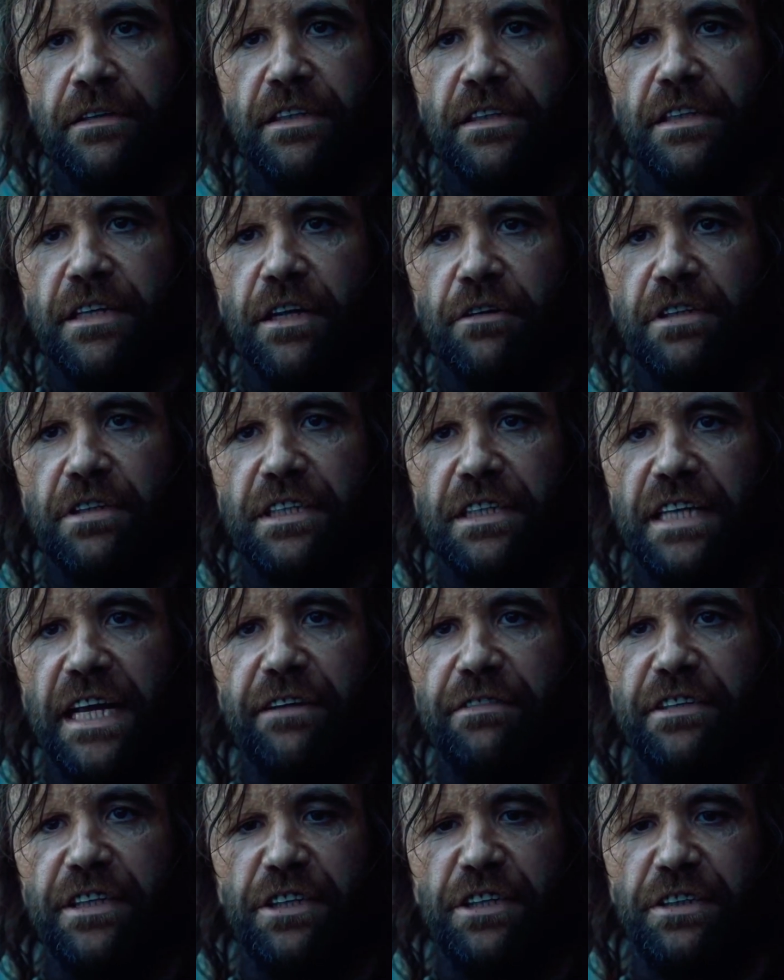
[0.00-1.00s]
There's no
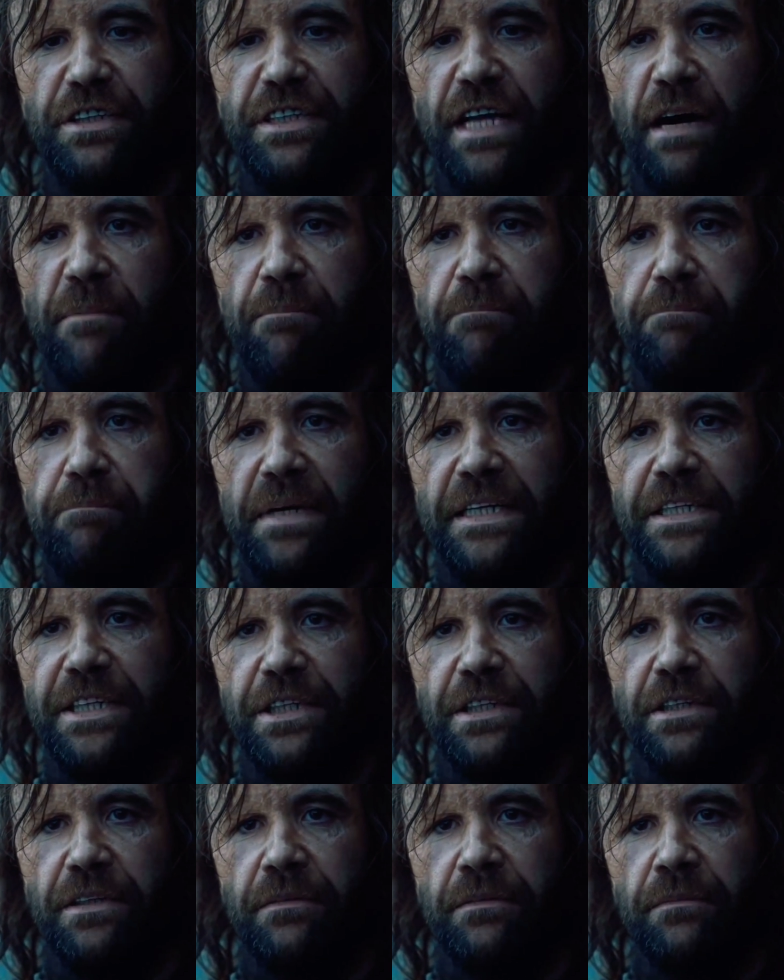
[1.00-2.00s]
safety, you dumb
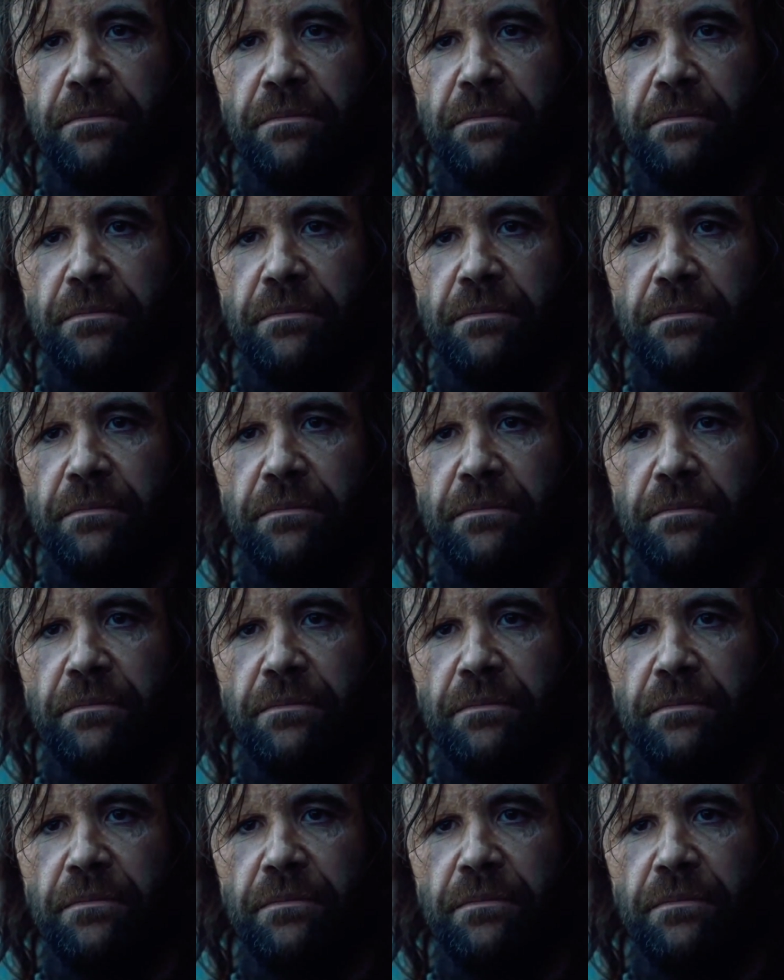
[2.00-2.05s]
bitch.